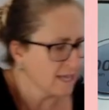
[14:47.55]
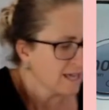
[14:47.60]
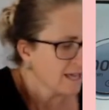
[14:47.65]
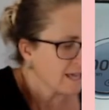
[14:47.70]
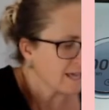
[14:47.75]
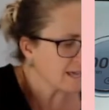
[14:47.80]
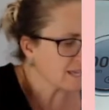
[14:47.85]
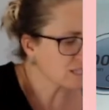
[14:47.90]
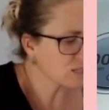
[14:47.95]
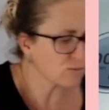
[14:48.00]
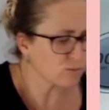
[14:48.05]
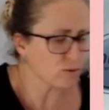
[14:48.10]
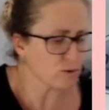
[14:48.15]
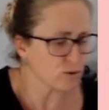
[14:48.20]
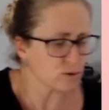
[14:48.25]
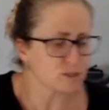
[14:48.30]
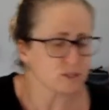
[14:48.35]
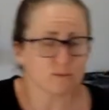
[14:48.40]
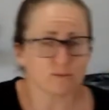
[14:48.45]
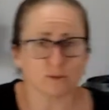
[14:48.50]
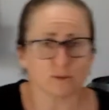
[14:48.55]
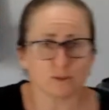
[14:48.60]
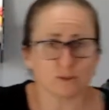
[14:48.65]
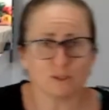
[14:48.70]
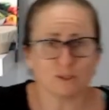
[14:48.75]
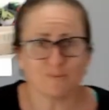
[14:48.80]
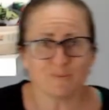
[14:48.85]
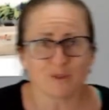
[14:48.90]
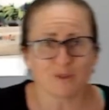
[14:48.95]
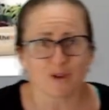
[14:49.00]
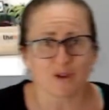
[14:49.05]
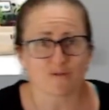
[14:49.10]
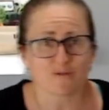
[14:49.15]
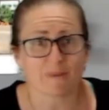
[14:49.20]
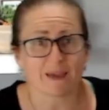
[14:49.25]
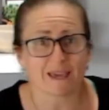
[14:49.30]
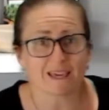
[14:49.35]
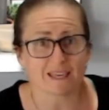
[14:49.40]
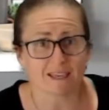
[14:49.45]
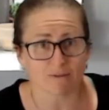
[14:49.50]
is, first of all,
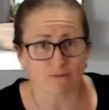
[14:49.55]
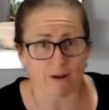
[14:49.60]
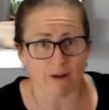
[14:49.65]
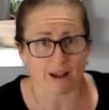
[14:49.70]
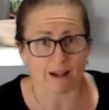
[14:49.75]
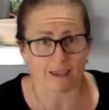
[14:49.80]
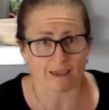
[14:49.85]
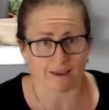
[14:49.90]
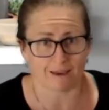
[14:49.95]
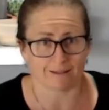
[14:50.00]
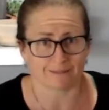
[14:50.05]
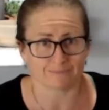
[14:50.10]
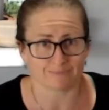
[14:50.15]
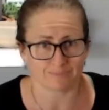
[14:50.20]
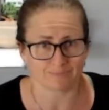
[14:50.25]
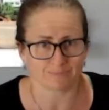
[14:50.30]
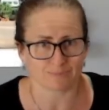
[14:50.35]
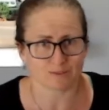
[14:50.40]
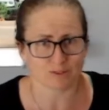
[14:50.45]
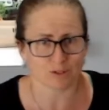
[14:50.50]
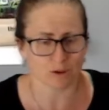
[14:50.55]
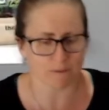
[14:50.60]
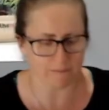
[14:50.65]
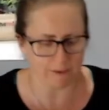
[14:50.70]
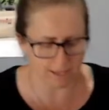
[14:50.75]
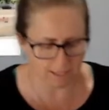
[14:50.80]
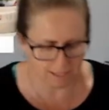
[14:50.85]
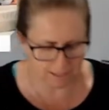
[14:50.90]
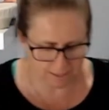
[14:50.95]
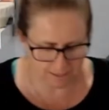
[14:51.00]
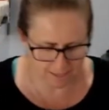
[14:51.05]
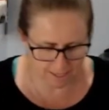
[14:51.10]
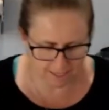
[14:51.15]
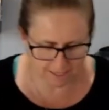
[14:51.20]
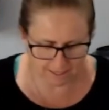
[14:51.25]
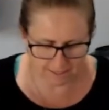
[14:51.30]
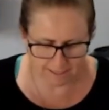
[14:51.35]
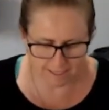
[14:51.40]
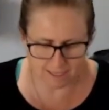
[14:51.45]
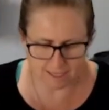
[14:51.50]
make it runnier. Don't make it as
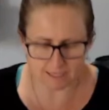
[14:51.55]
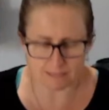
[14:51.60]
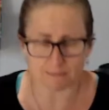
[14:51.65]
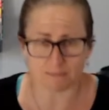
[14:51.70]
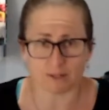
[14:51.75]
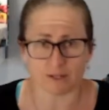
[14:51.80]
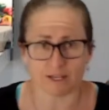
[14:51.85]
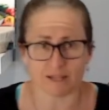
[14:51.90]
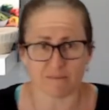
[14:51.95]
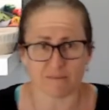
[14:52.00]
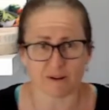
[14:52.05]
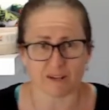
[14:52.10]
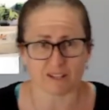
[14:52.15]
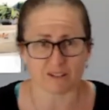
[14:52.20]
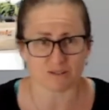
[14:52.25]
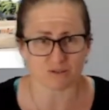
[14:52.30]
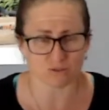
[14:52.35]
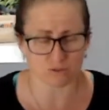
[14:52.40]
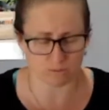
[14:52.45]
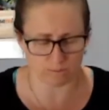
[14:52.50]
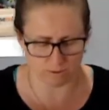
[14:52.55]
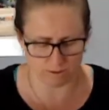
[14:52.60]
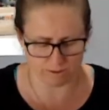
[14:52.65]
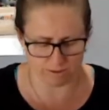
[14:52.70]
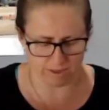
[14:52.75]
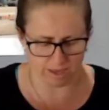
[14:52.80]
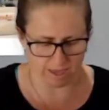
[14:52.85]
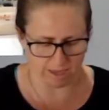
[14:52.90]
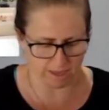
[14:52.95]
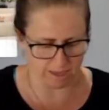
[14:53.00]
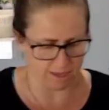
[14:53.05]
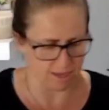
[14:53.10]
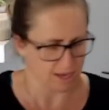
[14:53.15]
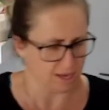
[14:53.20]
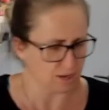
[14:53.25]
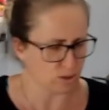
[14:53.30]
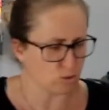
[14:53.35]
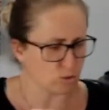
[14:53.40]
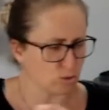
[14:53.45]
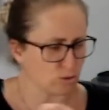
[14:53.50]
thick as mine. Mine is super thick.
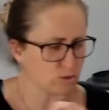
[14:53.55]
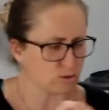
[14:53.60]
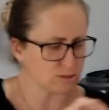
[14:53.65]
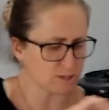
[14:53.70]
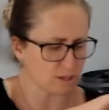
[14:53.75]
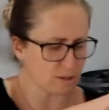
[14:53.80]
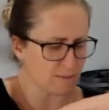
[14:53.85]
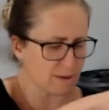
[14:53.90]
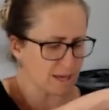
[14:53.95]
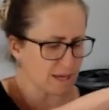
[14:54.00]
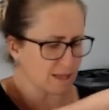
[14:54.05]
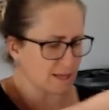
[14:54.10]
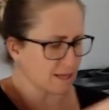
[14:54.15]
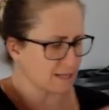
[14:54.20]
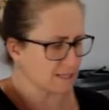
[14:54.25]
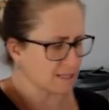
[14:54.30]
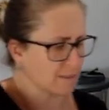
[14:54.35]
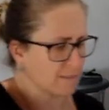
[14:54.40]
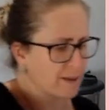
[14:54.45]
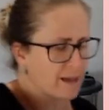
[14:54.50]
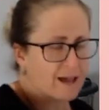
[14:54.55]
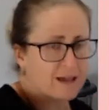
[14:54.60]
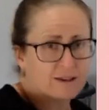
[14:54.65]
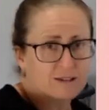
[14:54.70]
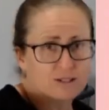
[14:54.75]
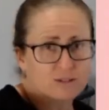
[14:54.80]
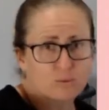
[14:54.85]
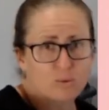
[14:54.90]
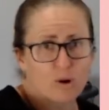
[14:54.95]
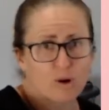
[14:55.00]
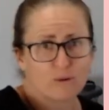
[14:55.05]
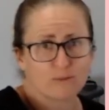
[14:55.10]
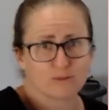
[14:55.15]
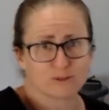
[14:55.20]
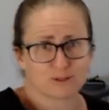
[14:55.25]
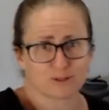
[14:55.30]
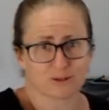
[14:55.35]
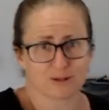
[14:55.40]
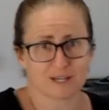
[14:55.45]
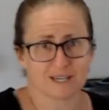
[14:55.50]
Could also be that it's about 12
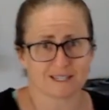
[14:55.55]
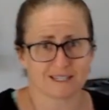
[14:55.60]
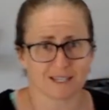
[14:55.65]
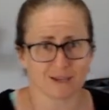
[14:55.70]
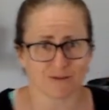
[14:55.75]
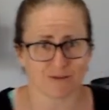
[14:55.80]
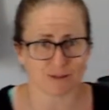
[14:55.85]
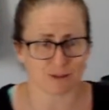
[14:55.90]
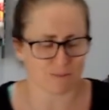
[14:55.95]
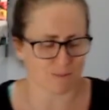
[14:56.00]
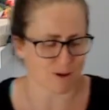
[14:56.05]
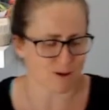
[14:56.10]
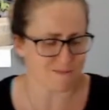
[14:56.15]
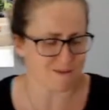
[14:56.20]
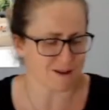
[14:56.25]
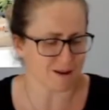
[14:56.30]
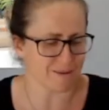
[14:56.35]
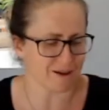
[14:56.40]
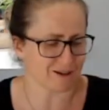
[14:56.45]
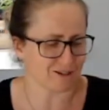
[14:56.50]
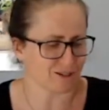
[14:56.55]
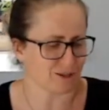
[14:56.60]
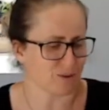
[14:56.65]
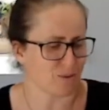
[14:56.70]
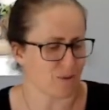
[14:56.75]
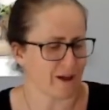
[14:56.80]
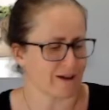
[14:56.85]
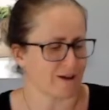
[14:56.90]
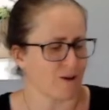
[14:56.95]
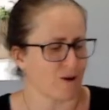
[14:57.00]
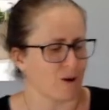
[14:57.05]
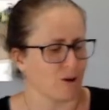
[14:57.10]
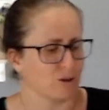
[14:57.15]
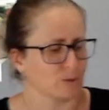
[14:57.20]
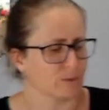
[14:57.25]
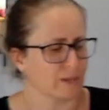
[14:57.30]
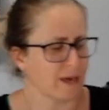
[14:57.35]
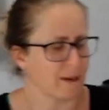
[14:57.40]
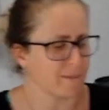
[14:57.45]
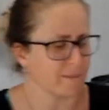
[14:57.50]
degrees here at the moment. I'm actually quite cold
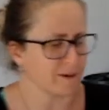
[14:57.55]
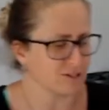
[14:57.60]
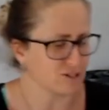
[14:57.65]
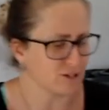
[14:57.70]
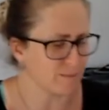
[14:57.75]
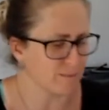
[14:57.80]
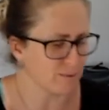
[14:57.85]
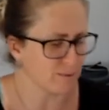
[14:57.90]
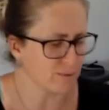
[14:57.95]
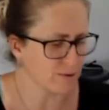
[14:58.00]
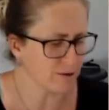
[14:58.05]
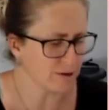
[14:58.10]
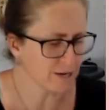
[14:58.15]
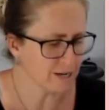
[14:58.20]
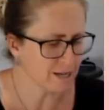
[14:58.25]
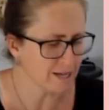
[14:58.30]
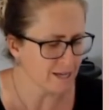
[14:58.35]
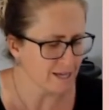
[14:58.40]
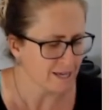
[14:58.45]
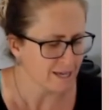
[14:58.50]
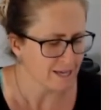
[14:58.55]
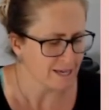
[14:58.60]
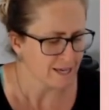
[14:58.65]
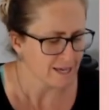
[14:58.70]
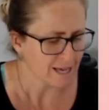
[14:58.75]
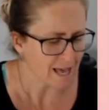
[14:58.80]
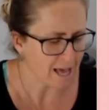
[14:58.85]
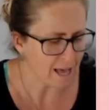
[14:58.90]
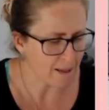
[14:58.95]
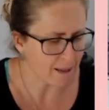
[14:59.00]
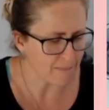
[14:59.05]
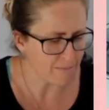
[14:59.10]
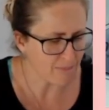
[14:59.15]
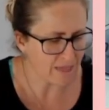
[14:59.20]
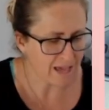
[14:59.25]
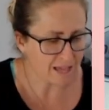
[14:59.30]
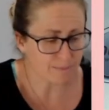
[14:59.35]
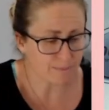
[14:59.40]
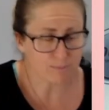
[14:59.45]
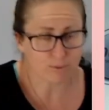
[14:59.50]
without my jumper on.
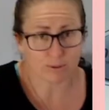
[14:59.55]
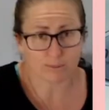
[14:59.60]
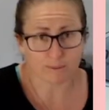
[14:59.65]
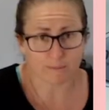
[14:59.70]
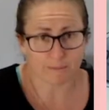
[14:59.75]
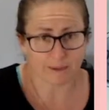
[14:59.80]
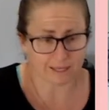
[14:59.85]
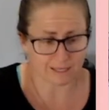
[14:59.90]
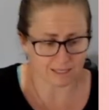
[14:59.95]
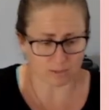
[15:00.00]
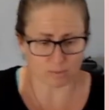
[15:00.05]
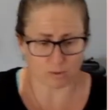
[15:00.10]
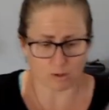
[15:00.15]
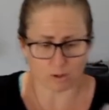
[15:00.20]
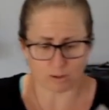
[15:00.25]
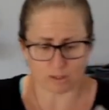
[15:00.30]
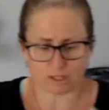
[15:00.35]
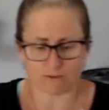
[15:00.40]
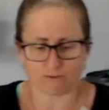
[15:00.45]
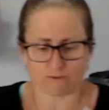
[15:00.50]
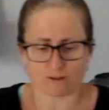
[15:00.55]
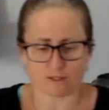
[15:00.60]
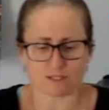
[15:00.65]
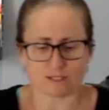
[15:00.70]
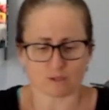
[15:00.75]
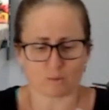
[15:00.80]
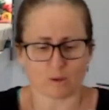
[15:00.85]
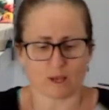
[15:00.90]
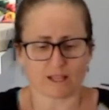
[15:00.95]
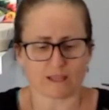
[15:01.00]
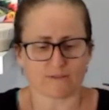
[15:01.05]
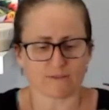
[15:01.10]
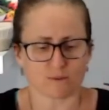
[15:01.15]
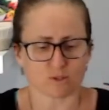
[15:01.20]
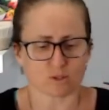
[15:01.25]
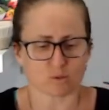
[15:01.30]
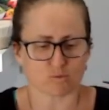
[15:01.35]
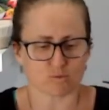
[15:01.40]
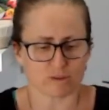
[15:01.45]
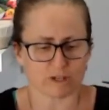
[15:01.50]
That probably makes a world of difference as well. If it was
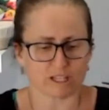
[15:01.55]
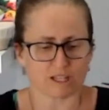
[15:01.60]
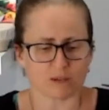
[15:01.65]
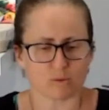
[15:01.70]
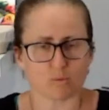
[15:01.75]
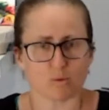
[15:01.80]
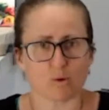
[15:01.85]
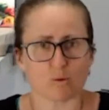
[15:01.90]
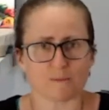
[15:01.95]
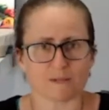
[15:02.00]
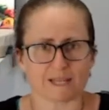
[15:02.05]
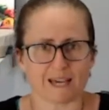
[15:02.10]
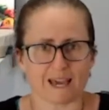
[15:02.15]
a really warm day,